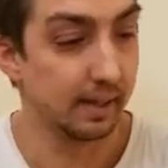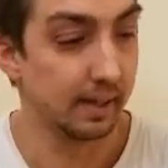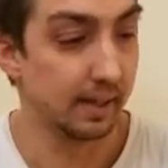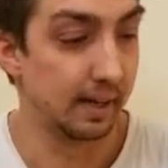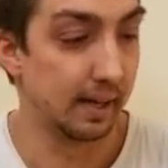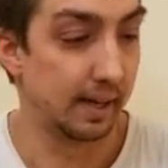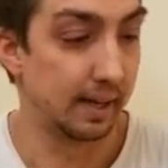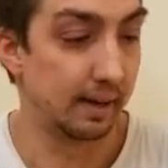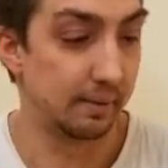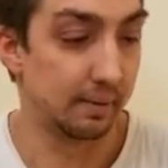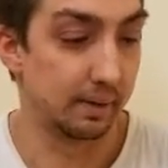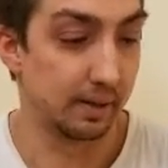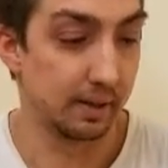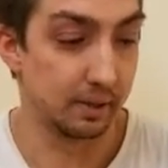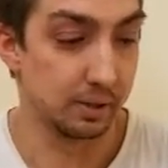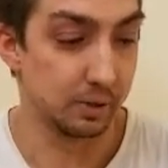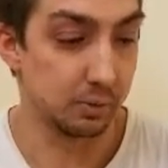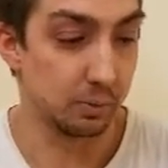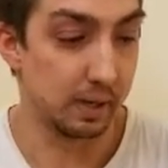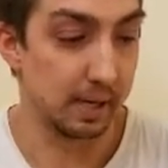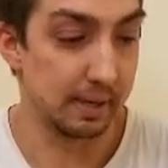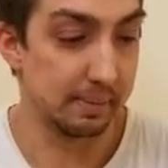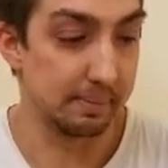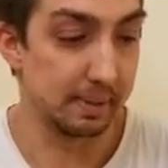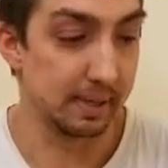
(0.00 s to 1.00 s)
And when I was
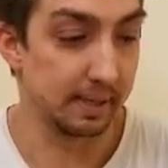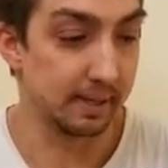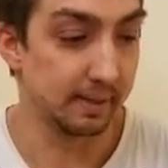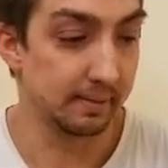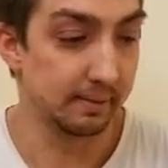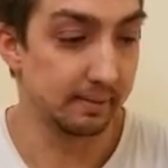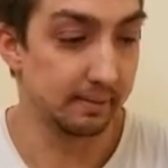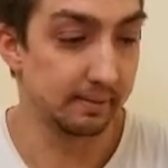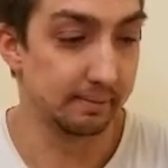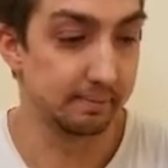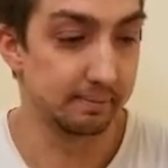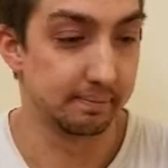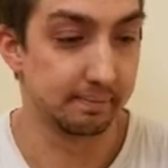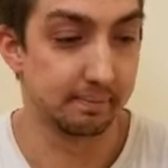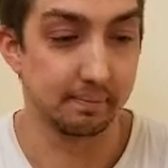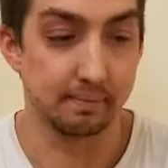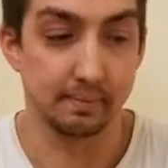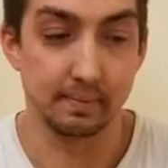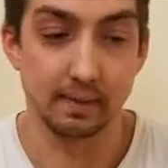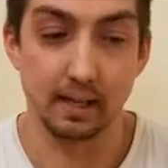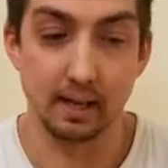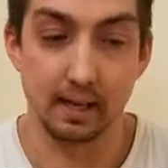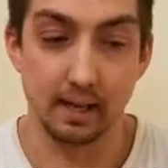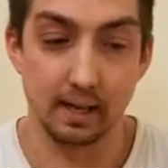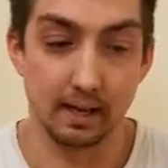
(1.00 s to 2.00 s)
wiping,
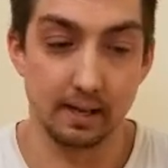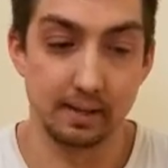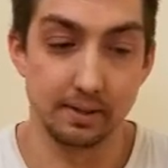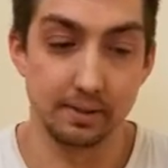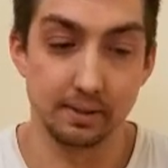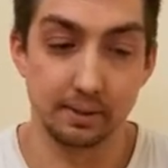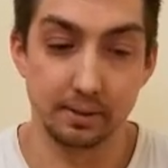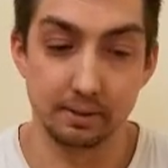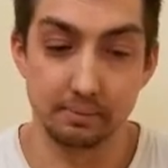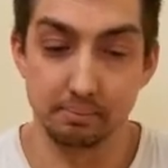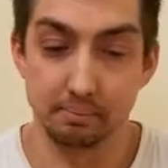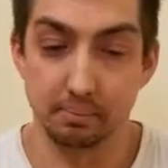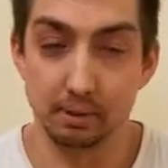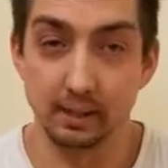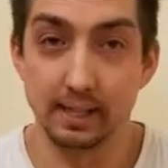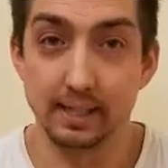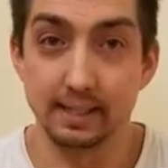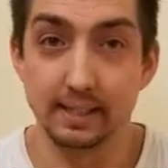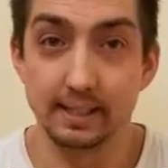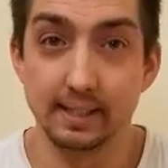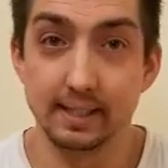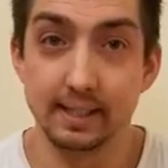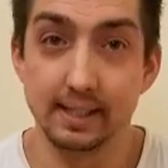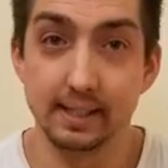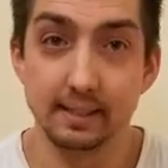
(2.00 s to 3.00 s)
you can
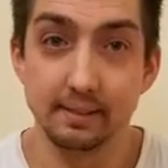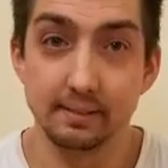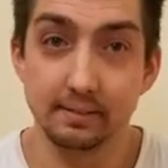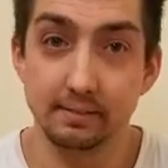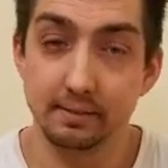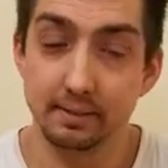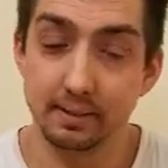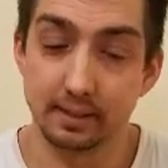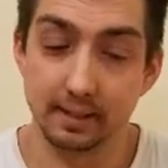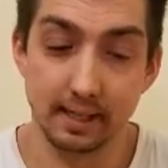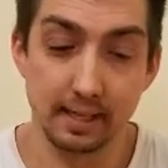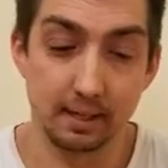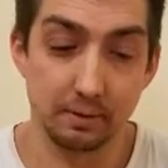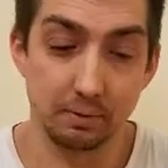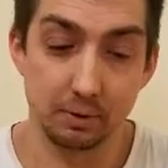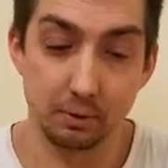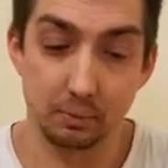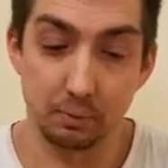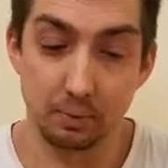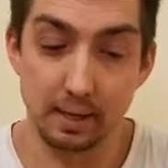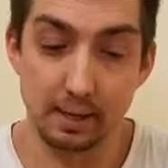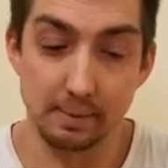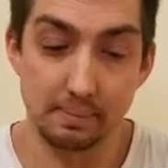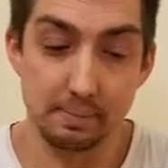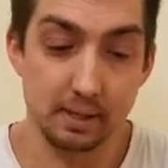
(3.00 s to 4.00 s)
blend it in. Again, with
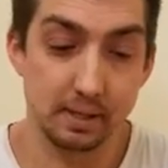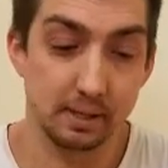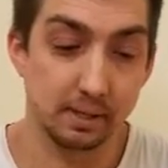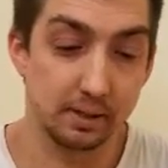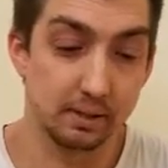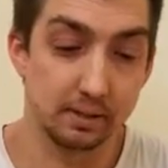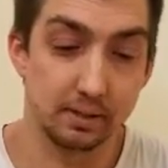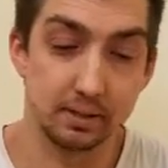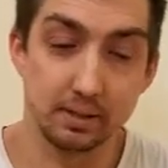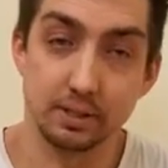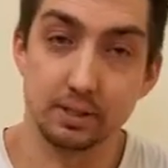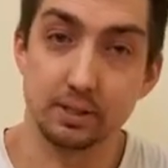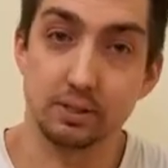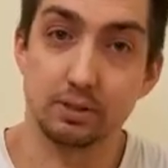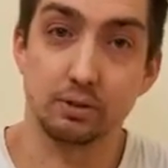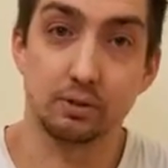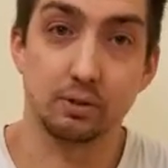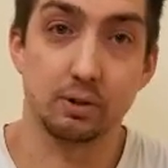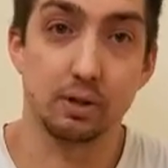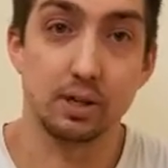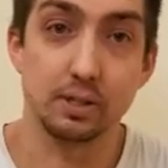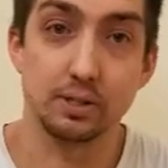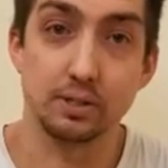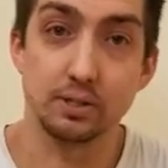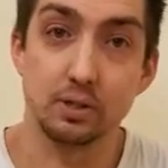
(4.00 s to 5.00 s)
wiping, you just
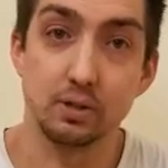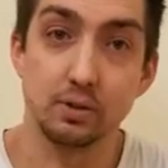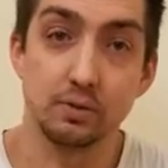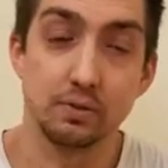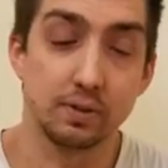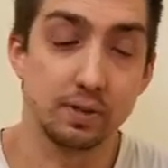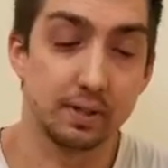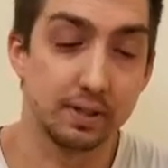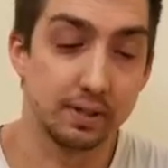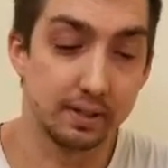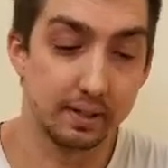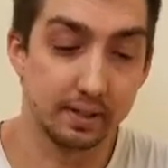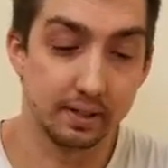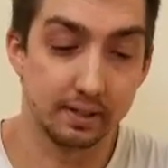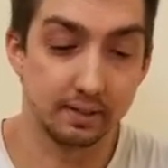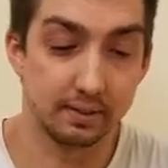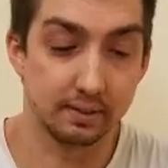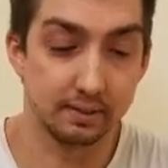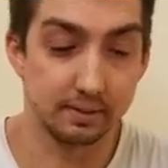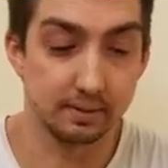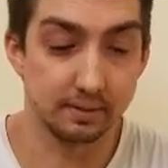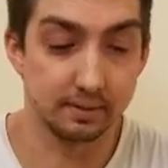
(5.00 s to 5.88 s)
cross over the